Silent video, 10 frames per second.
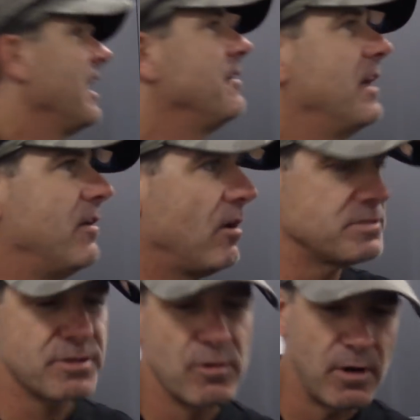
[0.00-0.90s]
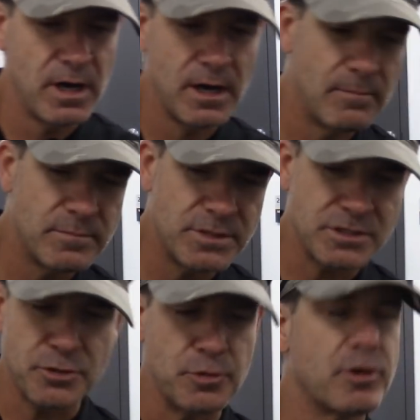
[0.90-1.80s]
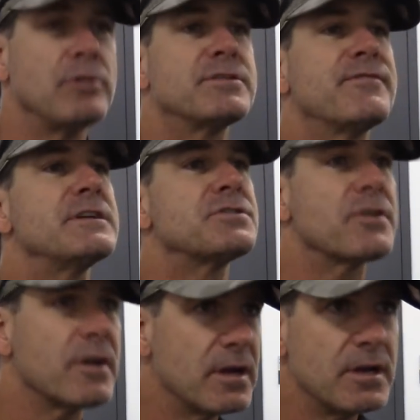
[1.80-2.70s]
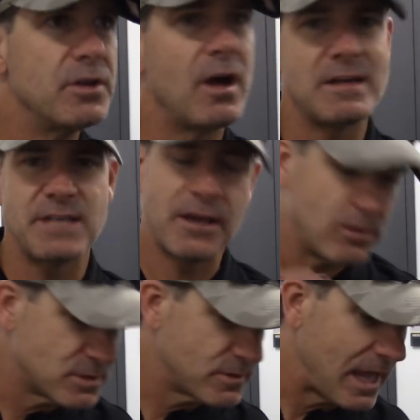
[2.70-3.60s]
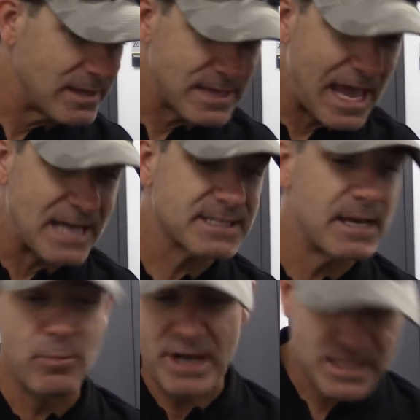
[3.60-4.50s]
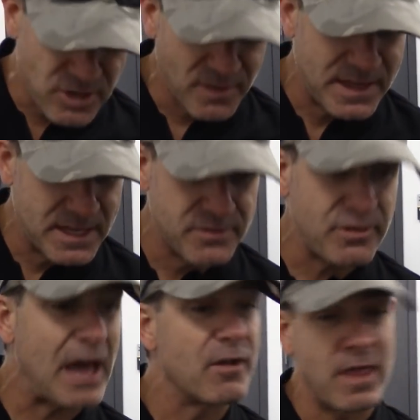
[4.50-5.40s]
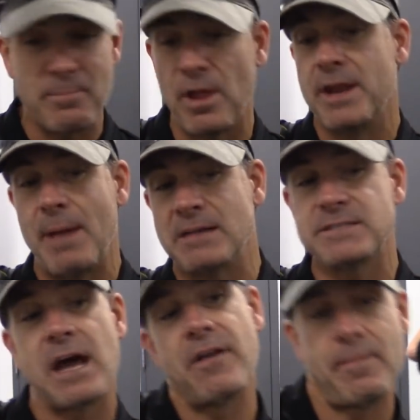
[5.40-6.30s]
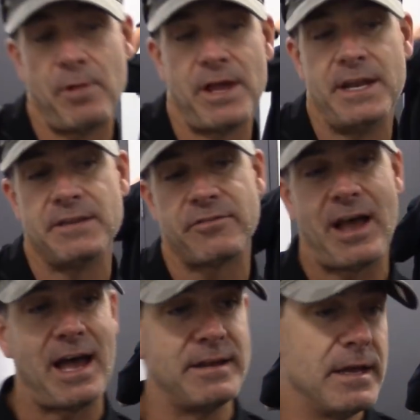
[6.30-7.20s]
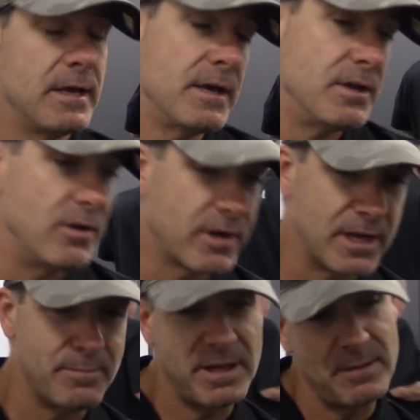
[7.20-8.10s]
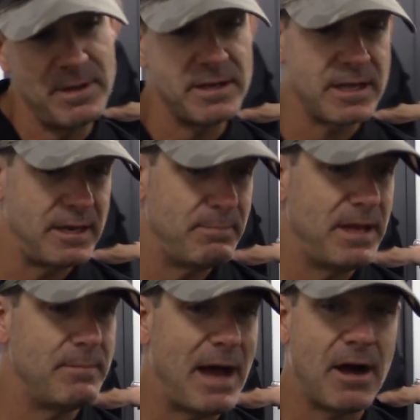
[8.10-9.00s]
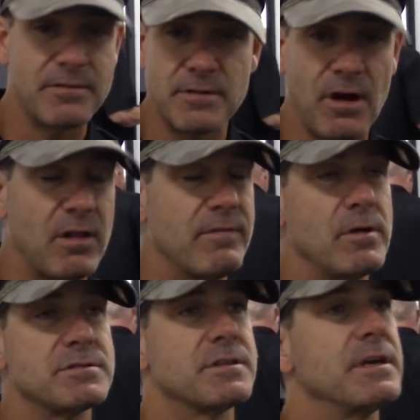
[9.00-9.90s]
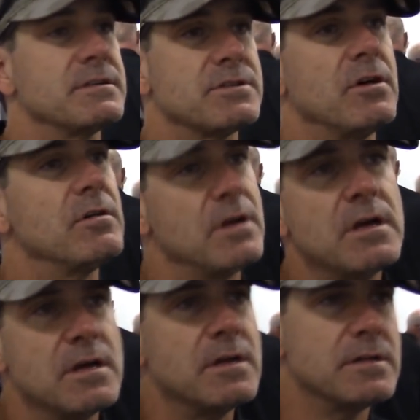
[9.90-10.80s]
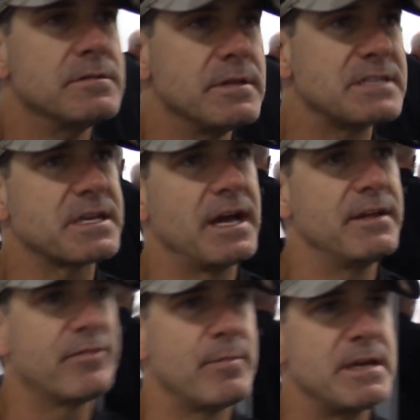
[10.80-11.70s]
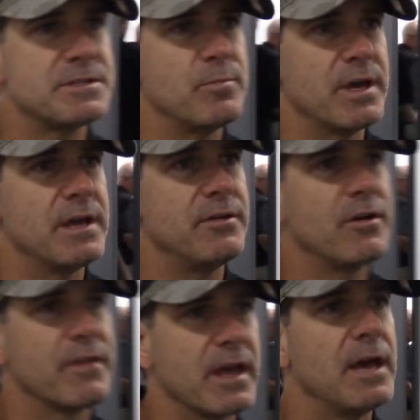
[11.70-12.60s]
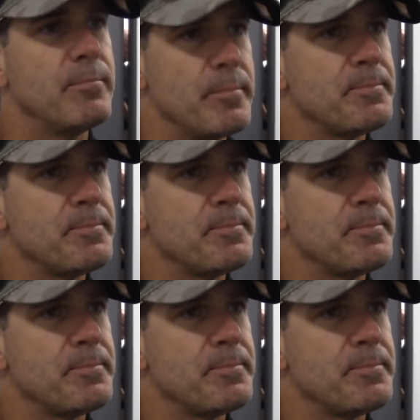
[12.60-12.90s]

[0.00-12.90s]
And then also just through Coach Fisher, you know, I'll say, Coach, ask him when he's on the inside. Are they playing him outside or are they playing inside? You know, can he beat him in? Can he beat him out? All of those things. So that's the kind of information we get during the game.